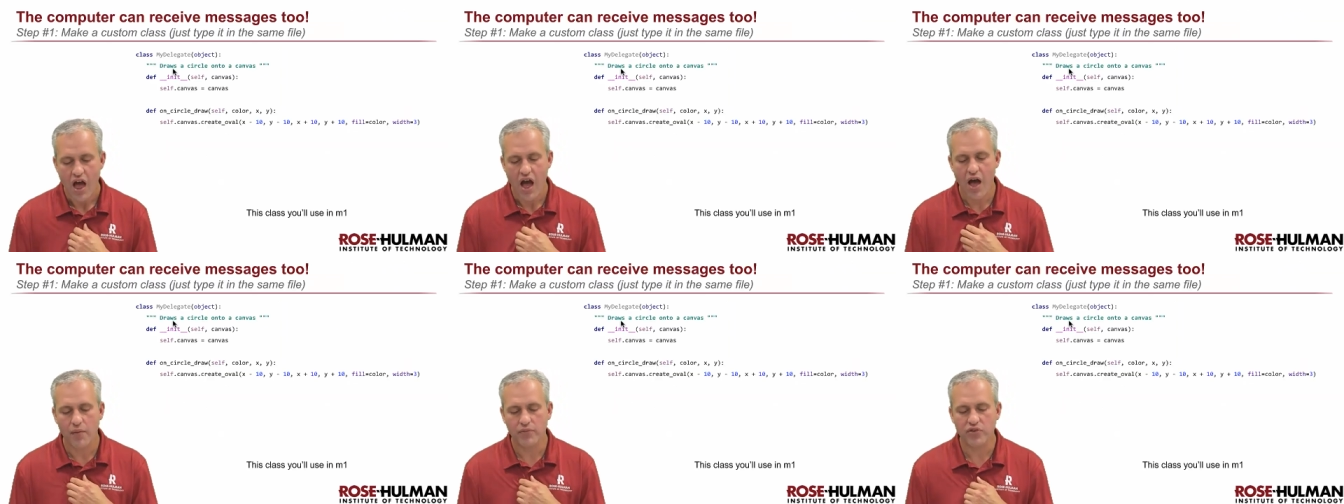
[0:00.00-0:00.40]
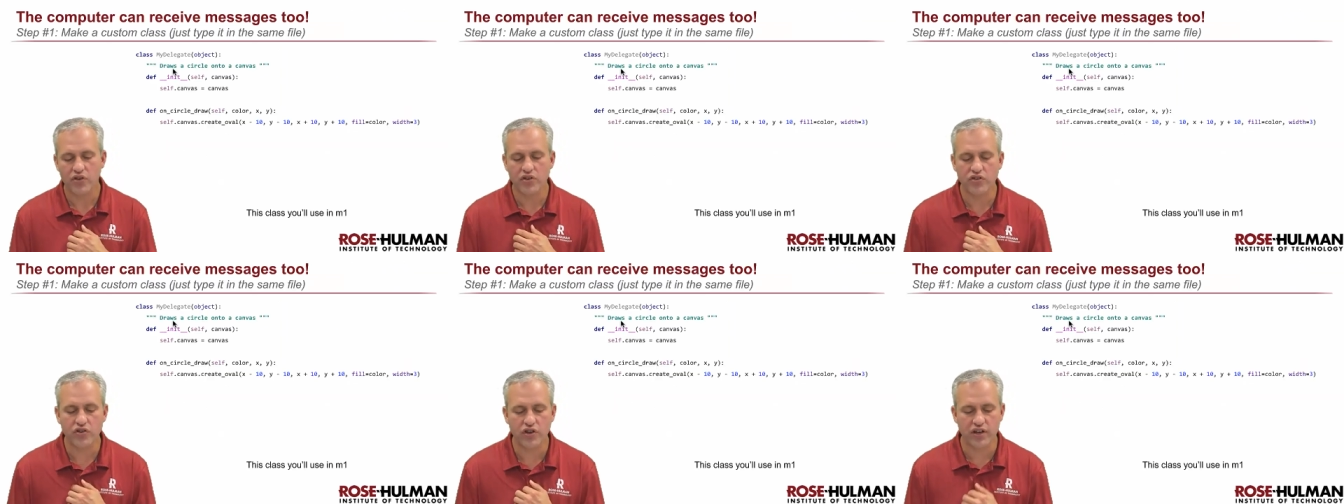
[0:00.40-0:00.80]
Um, so
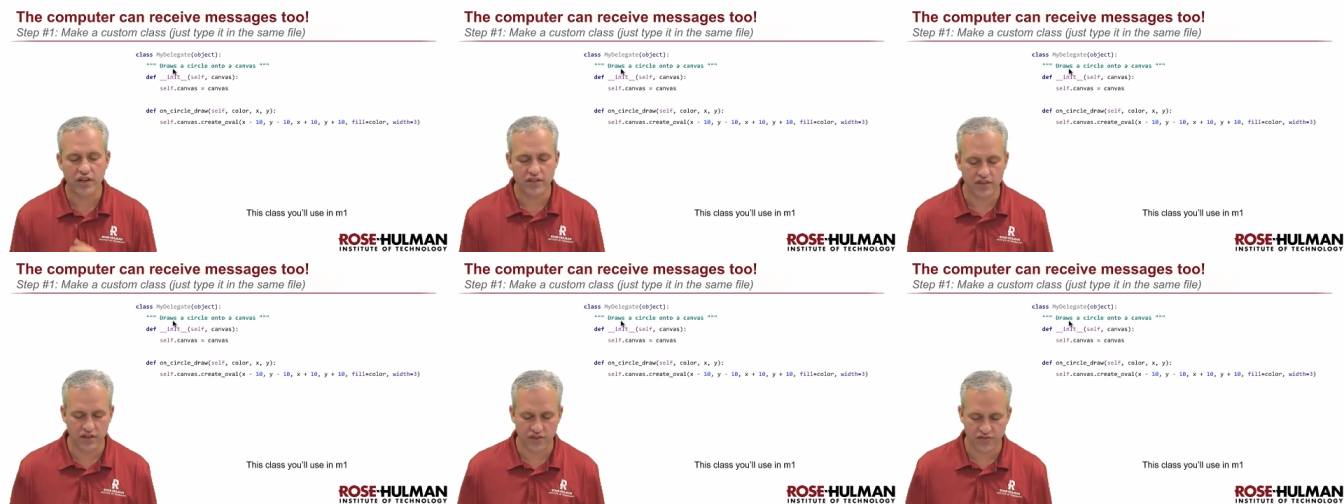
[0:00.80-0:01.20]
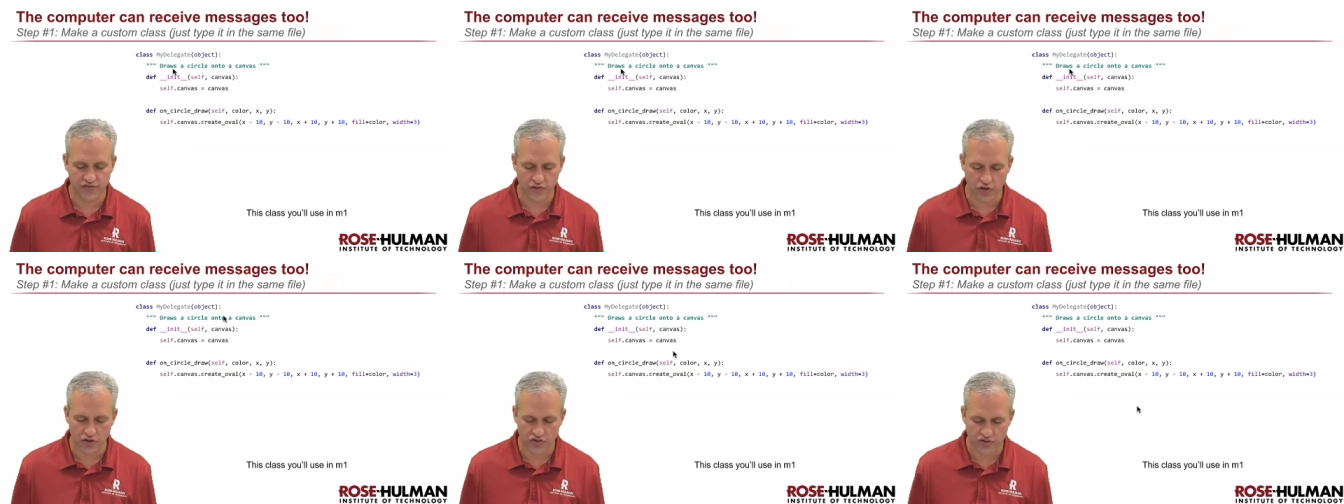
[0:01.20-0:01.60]
let's look at this
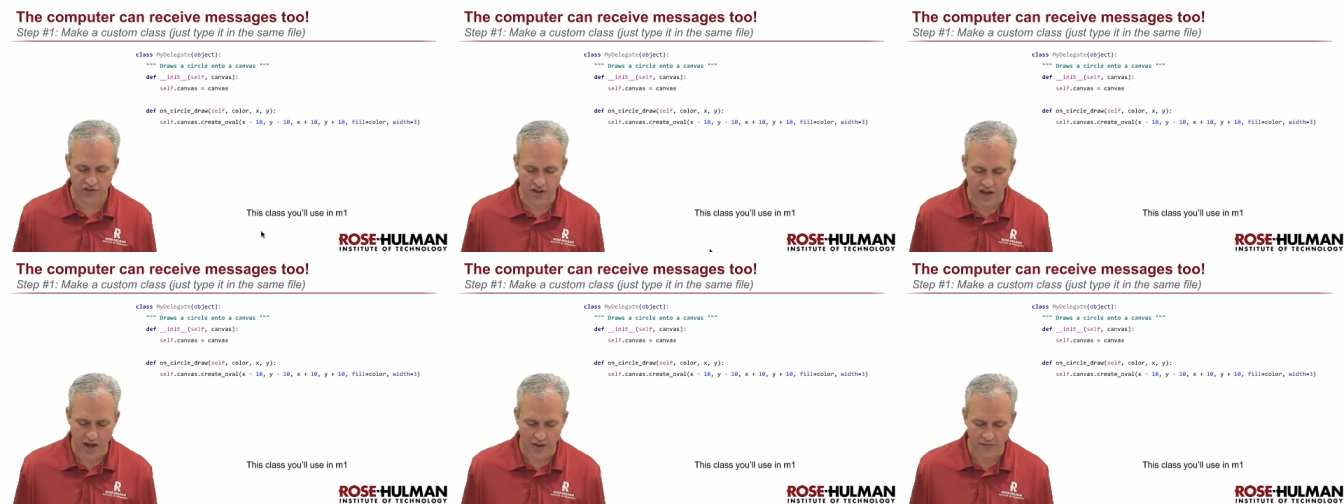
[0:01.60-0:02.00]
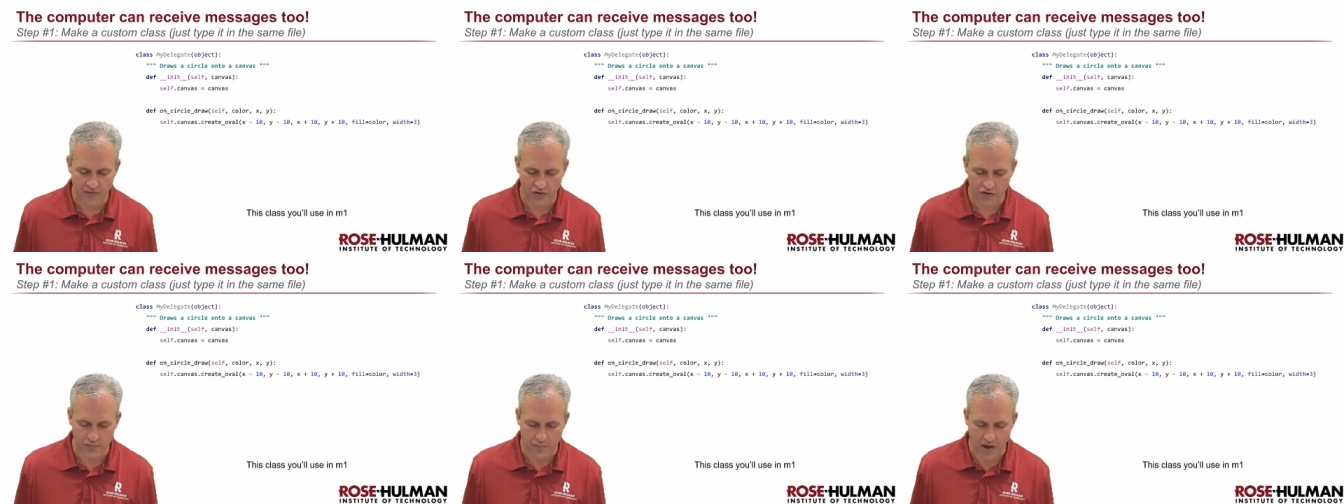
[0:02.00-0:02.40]
first, uh,
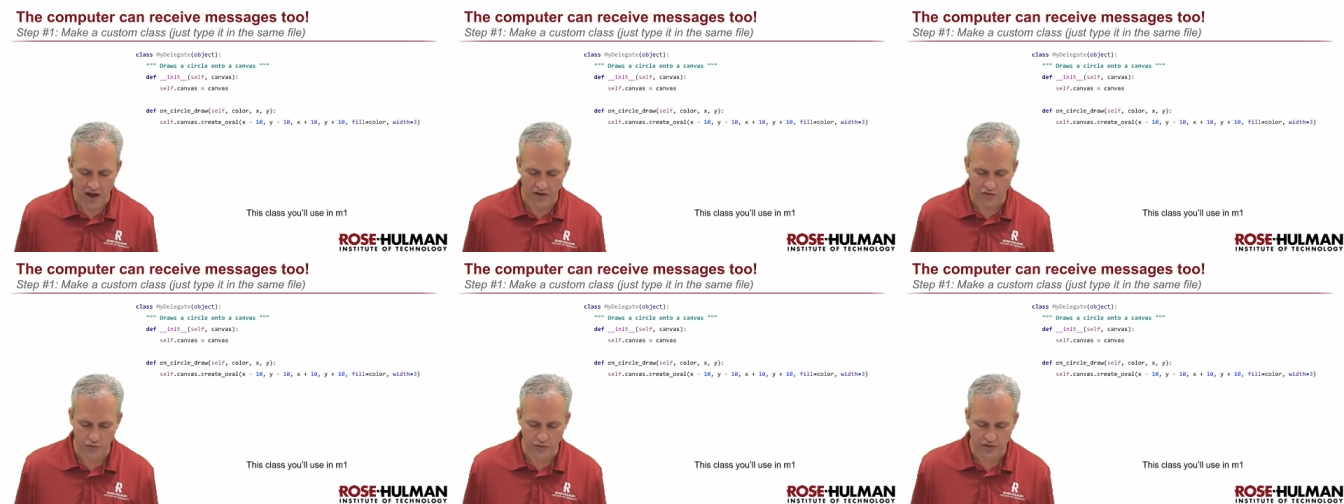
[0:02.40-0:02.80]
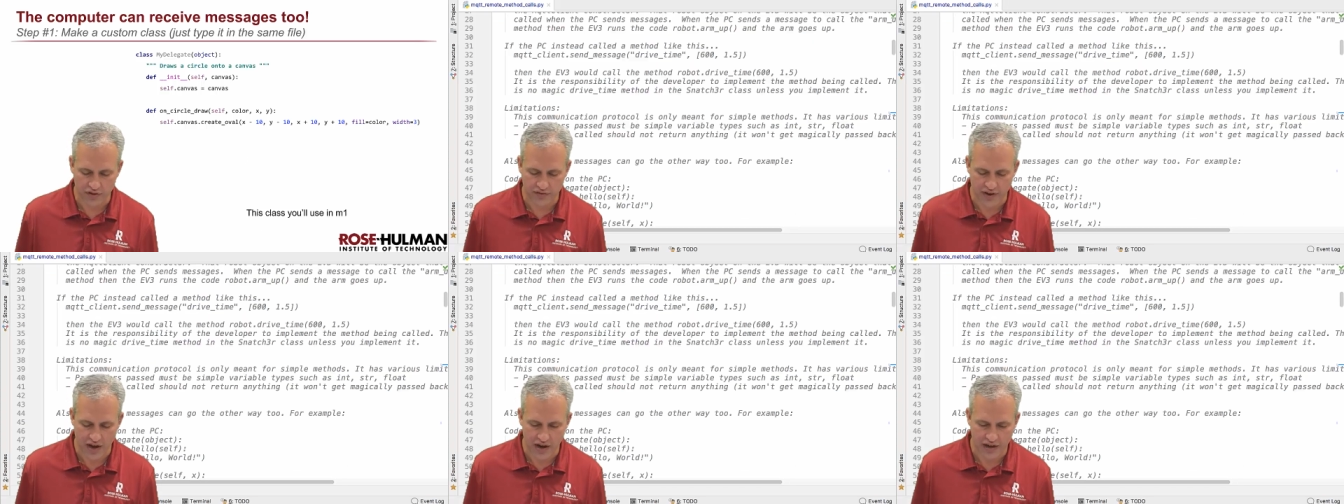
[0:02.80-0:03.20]
first module
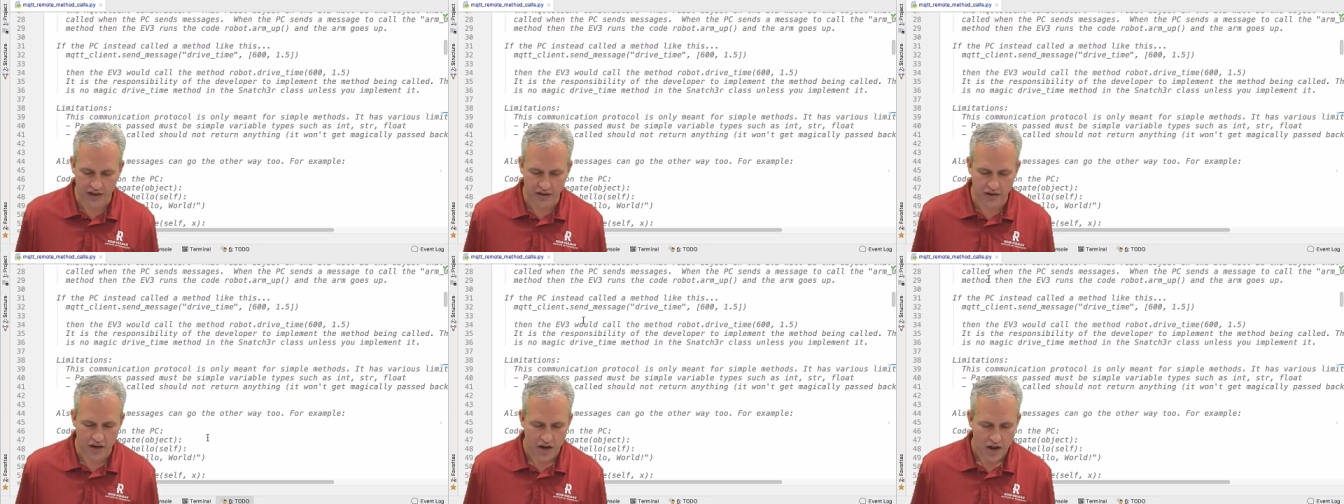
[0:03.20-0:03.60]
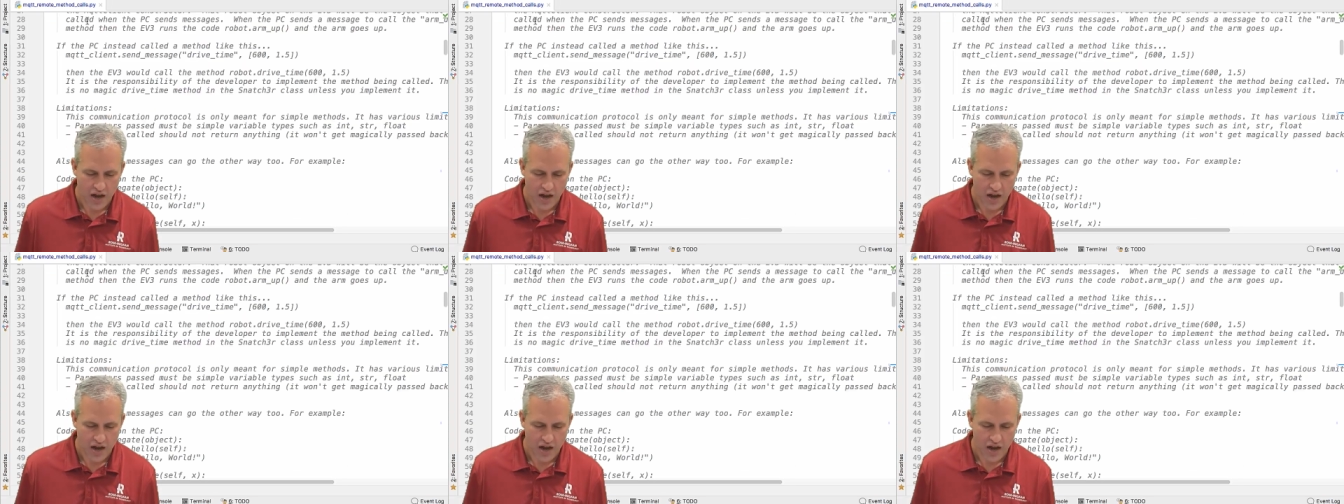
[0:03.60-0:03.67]
you've got here.